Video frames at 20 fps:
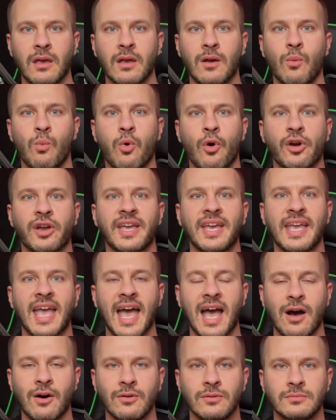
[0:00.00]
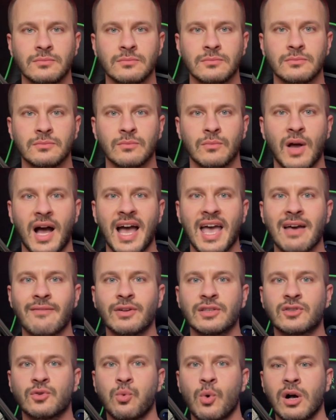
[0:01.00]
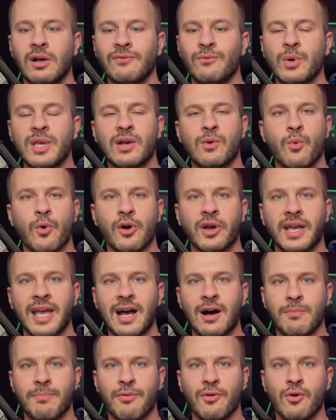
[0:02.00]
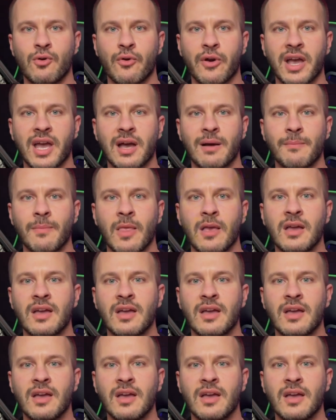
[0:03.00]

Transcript: working out. I have a 12 week workout program